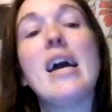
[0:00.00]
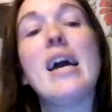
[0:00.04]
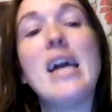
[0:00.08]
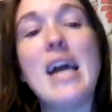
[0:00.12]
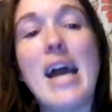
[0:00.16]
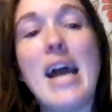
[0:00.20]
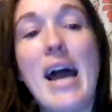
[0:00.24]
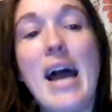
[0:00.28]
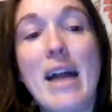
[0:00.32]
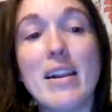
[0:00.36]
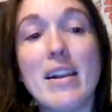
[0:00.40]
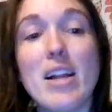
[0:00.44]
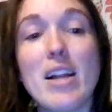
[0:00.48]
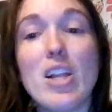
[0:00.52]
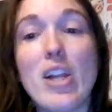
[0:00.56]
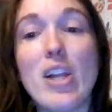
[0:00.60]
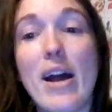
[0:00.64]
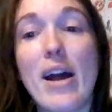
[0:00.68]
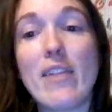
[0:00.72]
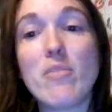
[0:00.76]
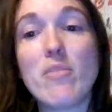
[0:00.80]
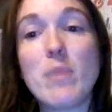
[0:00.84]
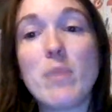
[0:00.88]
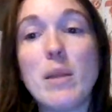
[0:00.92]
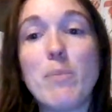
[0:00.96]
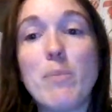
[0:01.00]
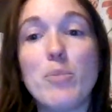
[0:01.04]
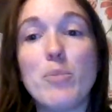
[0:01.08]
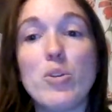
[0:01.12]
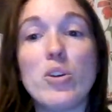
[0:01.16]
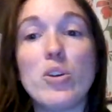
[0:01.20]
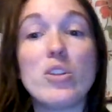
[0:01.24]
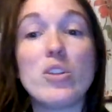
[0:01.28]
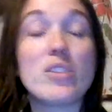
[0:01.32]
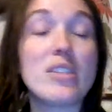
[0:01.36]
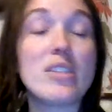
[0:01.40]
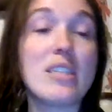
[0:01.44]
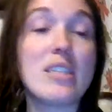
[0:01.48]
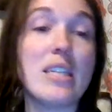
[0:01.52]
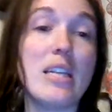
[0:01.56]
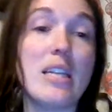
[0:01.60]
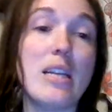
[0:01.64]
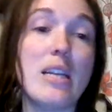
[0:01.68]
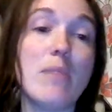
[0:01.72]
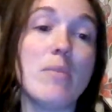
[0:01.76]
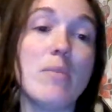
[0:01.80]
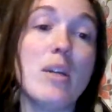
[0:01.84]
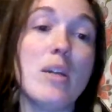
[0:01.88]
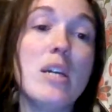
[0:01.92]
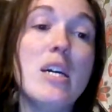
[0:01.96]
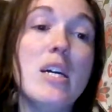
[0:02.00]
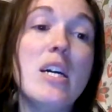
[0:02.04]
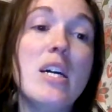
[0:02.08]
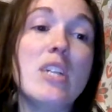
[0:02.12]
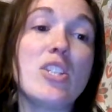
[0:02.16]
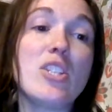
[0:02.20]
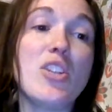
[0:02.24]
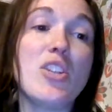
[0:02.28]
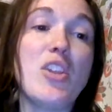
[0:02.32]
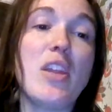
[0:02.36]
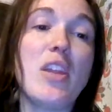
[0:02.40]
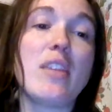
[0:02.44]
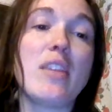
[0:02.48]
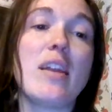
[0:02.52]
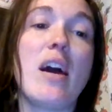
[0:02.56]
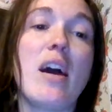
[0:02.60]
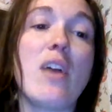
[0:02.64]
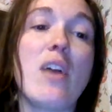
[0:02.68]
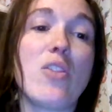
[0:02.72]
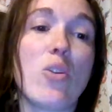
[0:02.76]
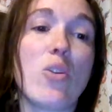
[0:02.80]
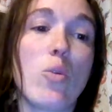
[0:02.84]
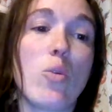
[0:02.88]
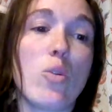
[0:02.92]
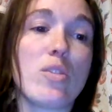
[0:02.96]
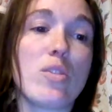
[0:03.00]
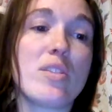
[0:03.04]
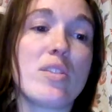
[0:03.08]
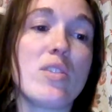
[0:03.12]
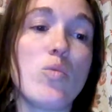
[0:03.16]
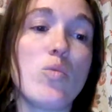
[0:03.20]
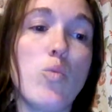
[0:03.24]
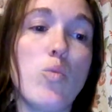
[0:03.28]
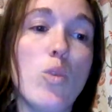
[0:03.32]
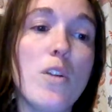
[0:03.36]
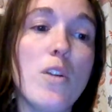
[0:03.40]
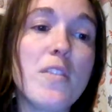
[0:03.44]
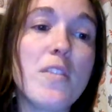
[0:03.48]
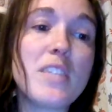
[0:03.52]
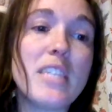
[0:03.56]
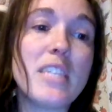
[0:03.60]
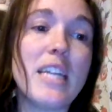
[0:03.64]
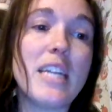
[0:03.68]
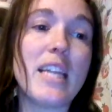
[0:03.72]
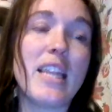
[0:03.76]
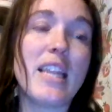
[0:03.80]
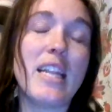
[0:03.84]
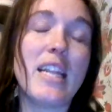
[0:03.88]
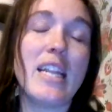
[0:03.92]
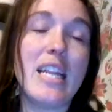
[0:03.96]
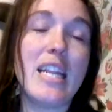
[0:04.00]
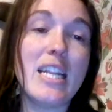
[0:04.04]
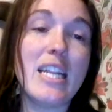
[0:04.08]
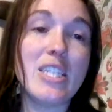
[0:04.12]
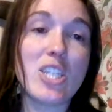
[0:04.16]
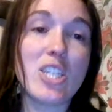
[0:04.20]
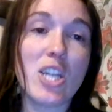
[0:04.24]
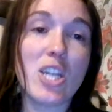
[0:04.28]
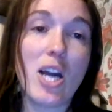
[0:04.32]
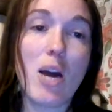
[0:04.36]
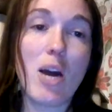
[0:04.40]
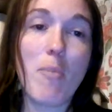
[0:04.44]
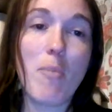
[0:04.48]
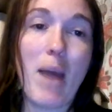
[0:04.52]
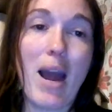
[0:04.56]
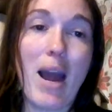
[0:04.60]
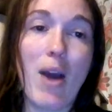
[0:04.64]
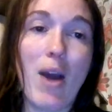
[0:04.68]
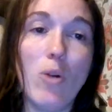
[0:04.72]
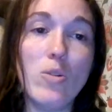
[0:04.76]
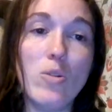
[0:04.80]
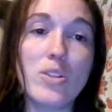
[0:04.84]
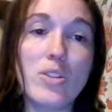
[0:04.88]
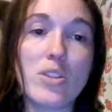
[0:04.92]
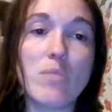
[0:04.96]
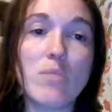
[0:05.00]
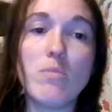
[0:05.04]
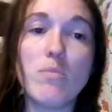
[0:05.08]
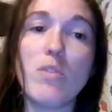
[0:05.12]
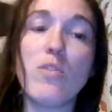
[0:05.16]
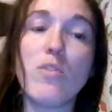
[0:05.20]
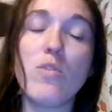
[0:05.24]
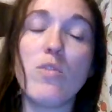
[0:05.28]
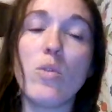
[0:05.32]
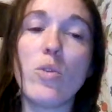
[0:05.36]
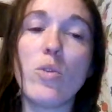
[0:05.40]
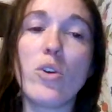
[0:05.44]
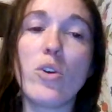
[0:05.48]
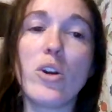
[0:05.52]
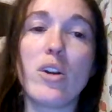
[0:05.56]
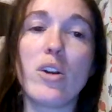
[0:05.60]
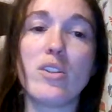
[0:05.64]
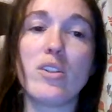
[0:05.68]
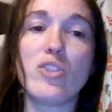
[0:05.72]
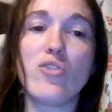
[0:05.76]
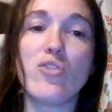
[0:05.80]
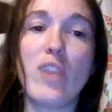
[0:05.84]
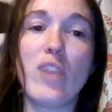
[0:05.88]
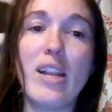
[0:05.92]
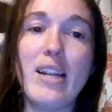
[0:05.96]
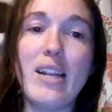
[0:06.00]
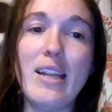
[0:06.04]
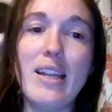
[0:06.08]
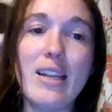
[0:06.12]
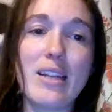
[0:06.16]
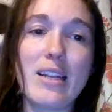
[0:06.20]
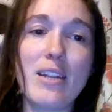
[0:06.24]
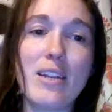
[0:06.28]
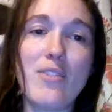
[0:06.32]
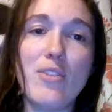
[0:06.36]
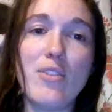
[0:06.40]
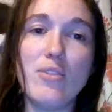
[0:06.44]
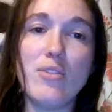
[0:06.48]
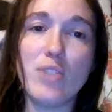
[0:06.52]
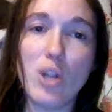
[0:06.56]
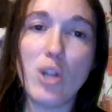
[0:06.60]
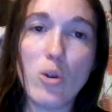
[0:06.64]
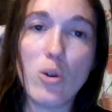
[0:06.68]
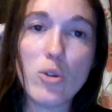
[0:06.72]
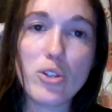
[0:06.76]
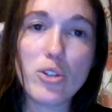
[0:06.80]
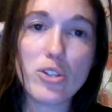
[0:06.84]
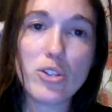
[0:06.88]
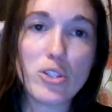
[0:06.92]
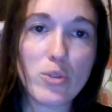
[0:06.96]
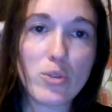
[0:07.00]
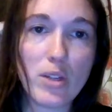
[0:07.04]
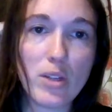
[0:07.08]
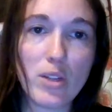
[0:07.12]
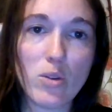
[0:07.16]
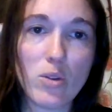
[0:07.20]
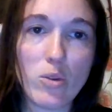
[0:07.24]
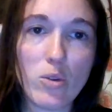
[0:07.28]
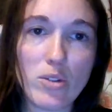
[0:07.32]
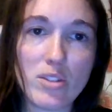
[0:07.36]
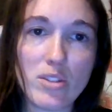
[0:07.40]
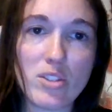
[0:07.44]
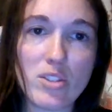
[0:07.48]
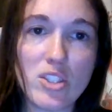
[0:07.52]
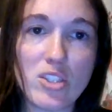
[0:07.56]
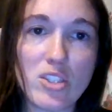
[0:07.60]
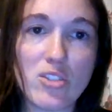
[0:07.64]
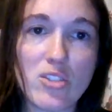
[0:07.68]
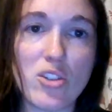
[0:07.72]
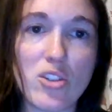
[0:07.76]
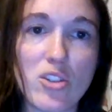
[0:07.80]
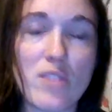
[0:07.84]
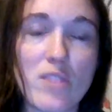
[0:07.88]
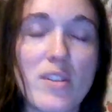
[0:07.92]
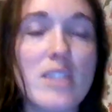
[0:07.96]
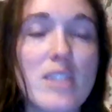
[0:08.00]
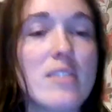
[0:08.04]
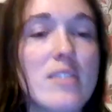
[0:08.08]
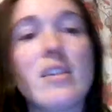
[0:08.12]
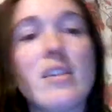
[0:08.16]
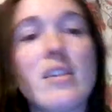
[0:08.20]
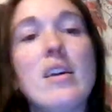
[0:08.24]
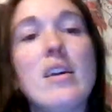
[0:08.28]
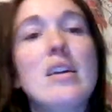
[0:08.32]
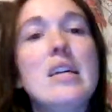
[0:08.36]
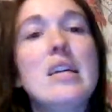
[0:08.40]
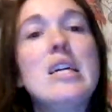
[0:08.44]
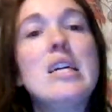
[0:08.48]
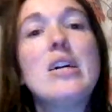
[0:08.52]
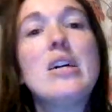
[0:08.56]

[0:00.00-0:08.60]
And a lot of people seem to think that their horse's wolf teeth need to come out before training. And if you don't, you're doing the horse a disservice.